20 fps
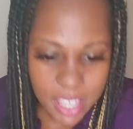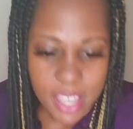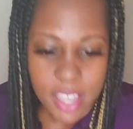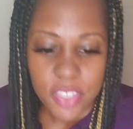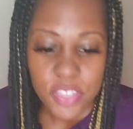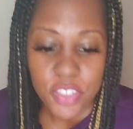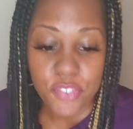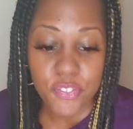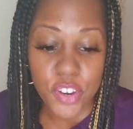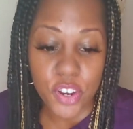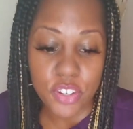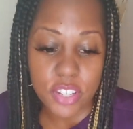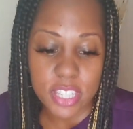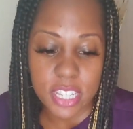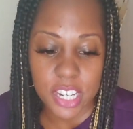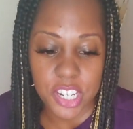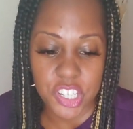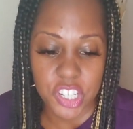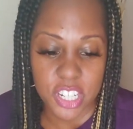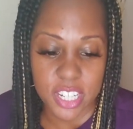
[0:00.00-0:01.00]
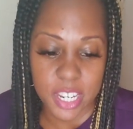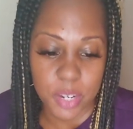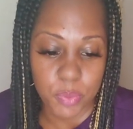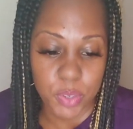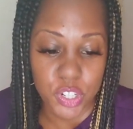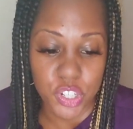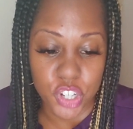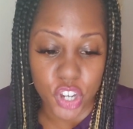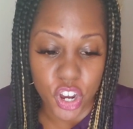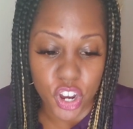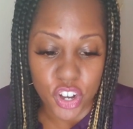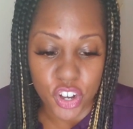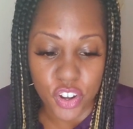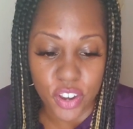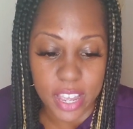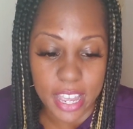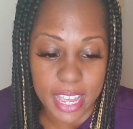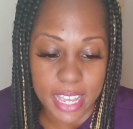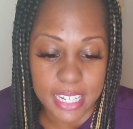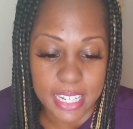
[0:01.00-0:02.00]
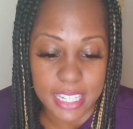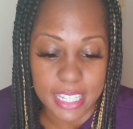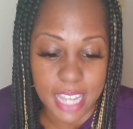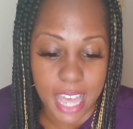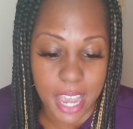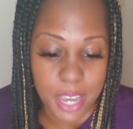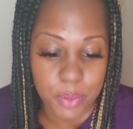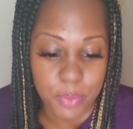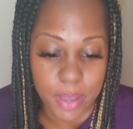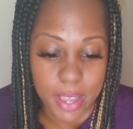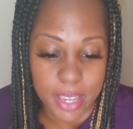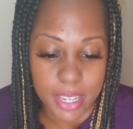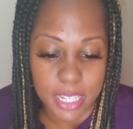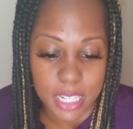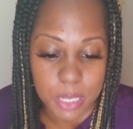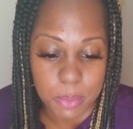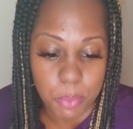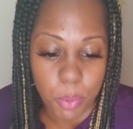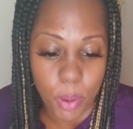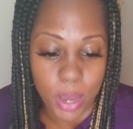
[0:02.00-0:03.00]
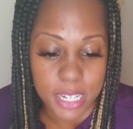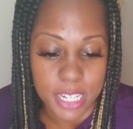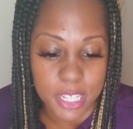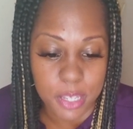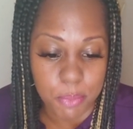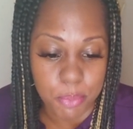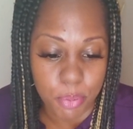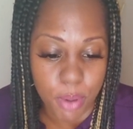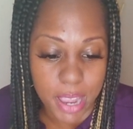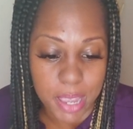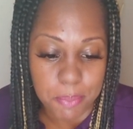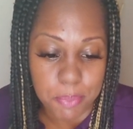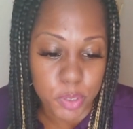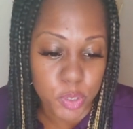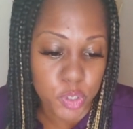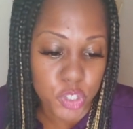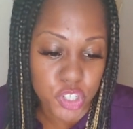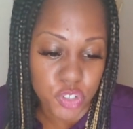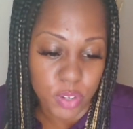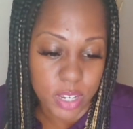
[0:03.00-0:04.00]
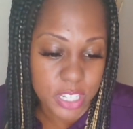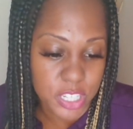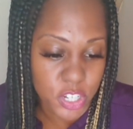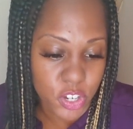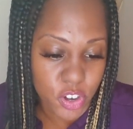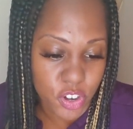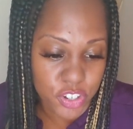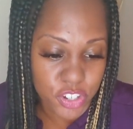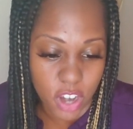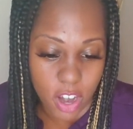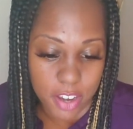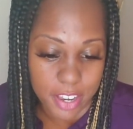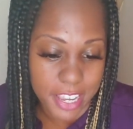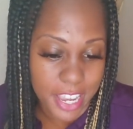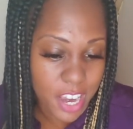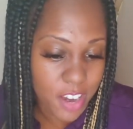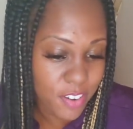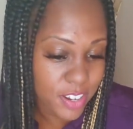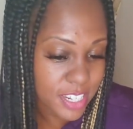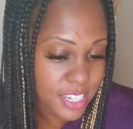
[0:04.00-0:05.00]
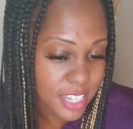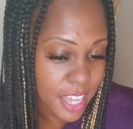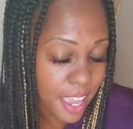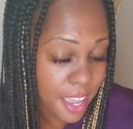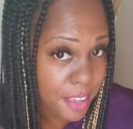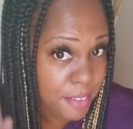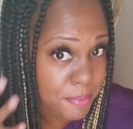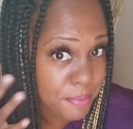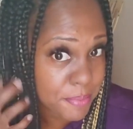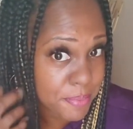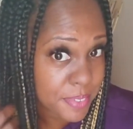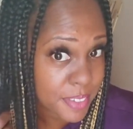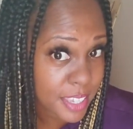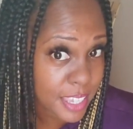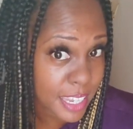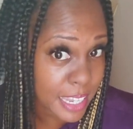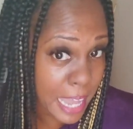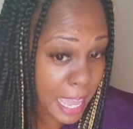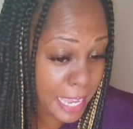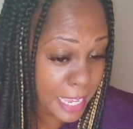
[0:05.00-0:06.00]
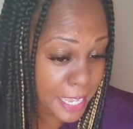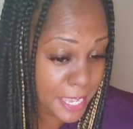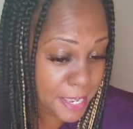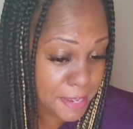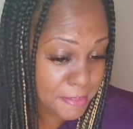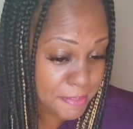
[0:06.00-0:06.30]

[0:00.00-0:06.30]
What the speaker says: The first thing she did was turn her head sideways, point to the bright blue streaks in her dark hair and say, like it?